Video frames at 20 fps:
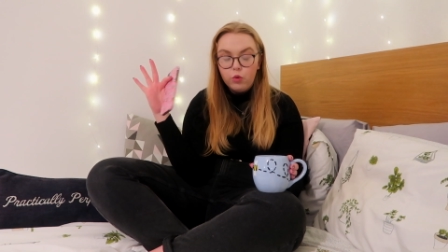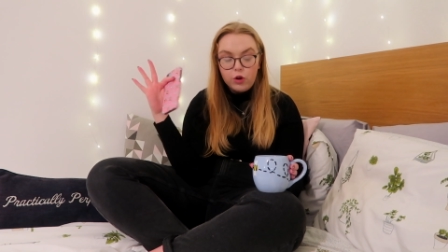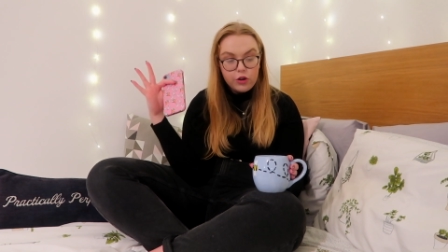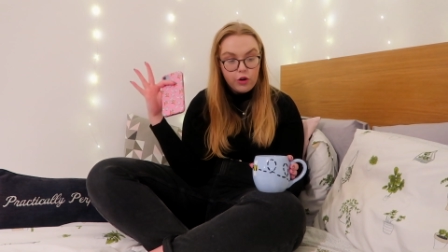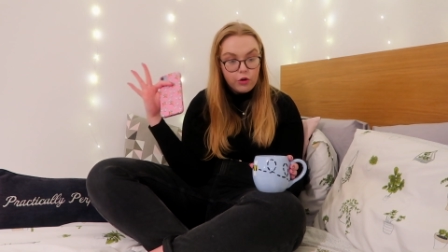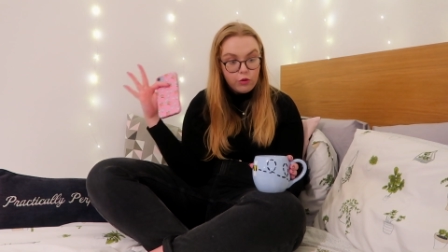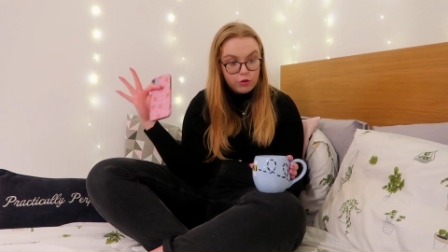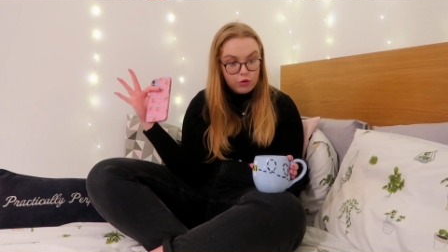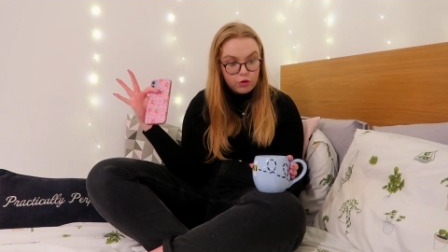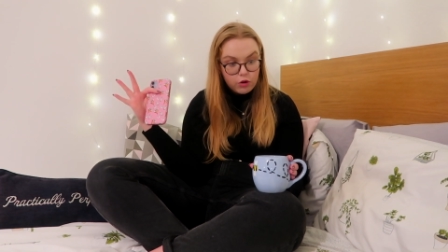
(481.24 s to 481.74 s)
we
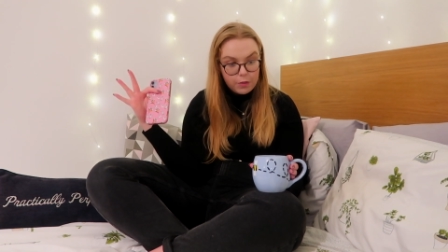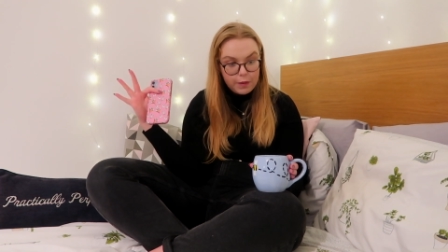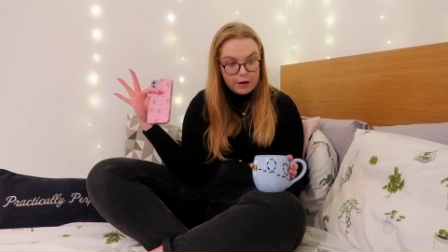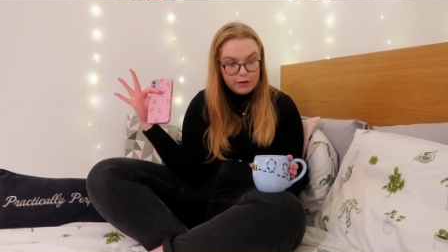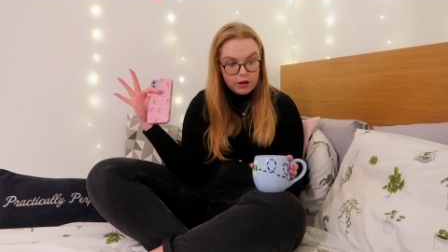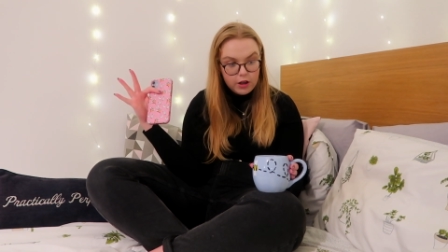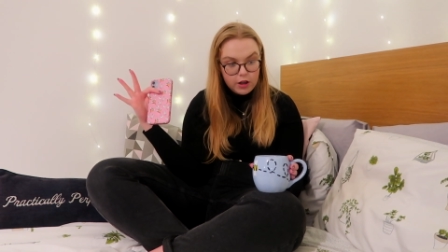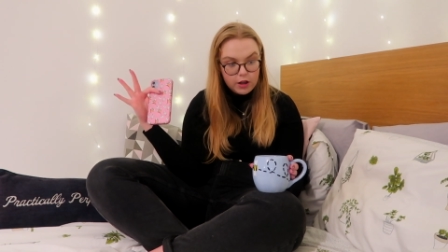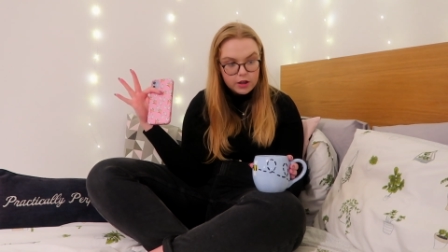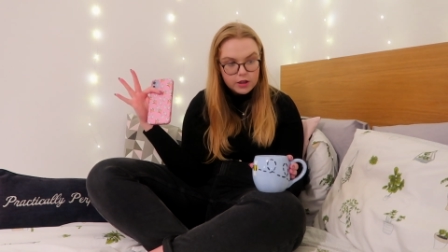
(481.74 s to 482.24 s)
don't talk
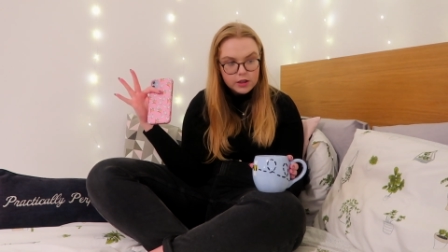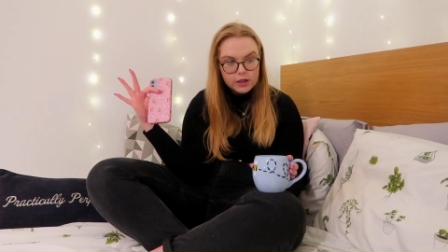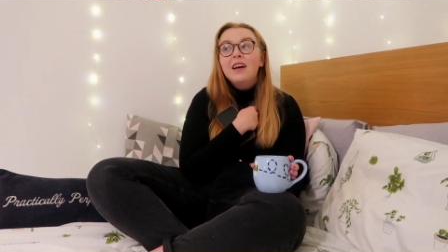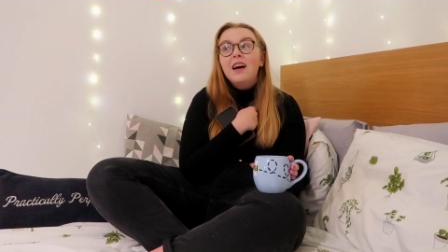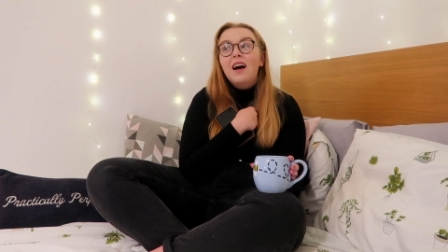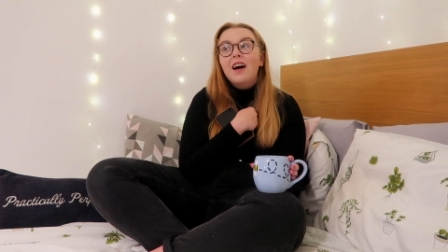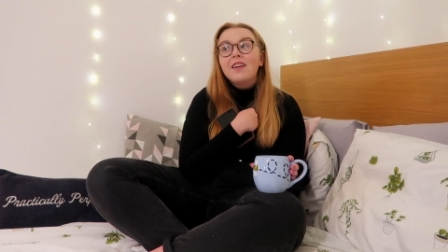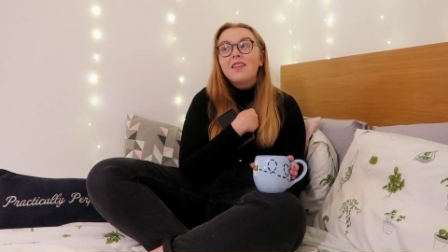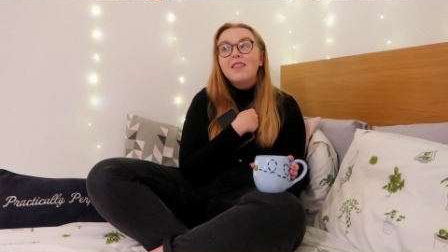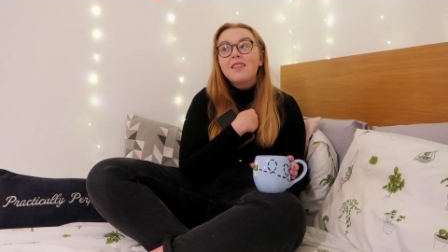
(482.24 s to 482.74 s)
about her,
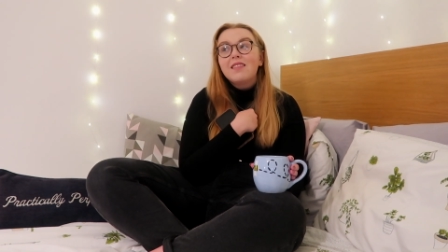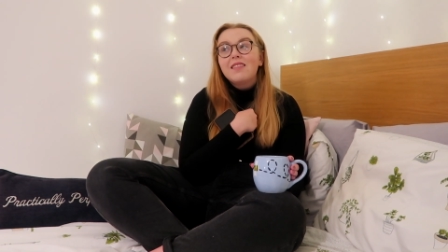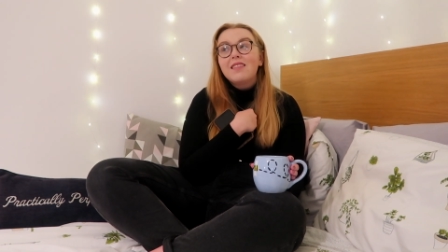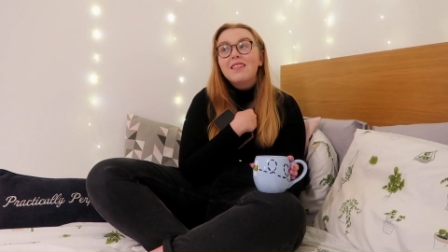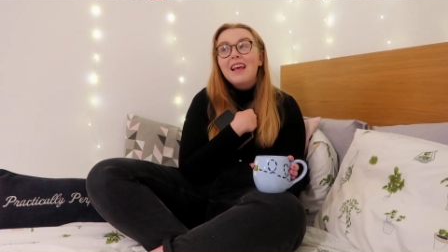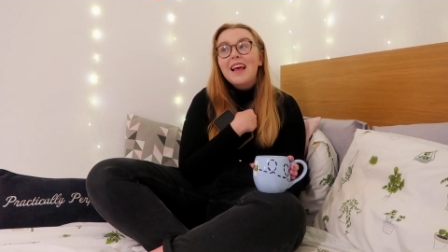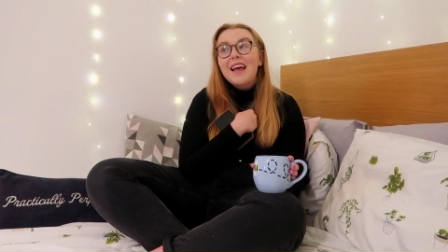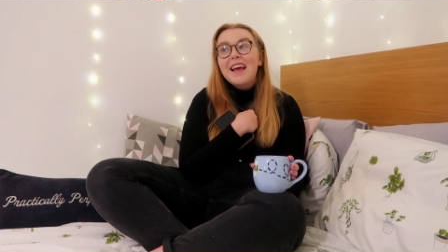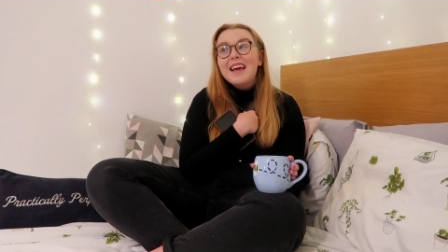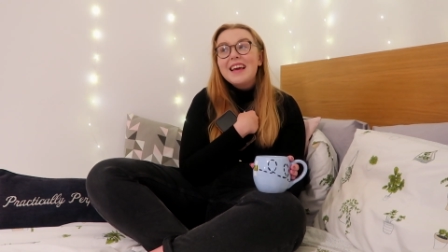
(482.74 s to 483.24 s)
I'd
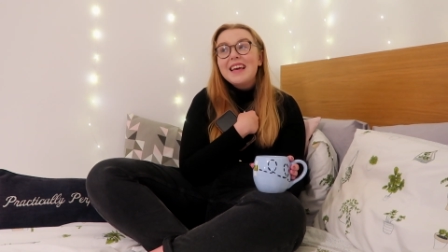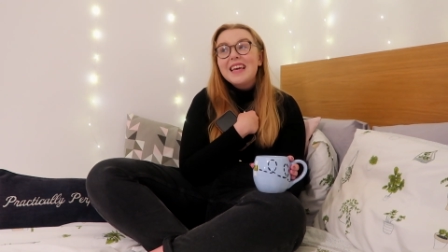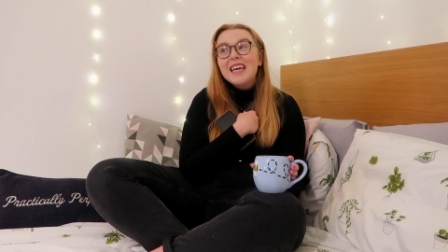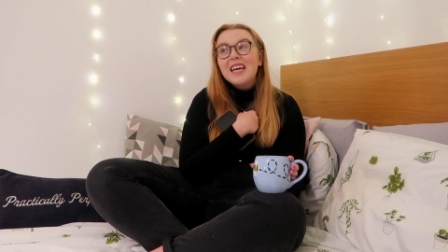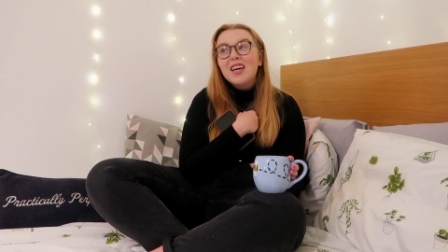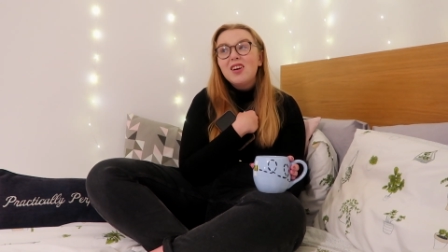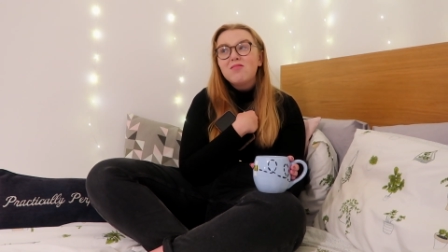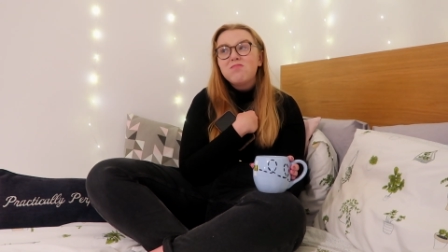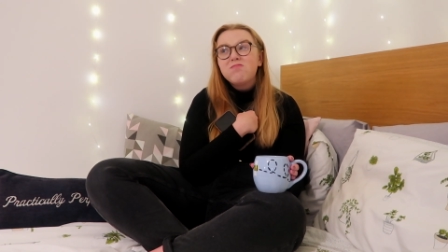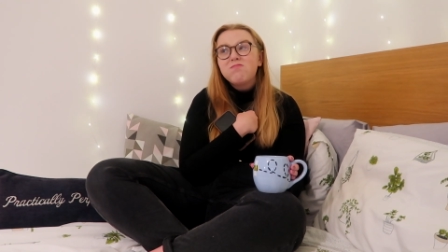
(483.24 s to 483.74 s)
say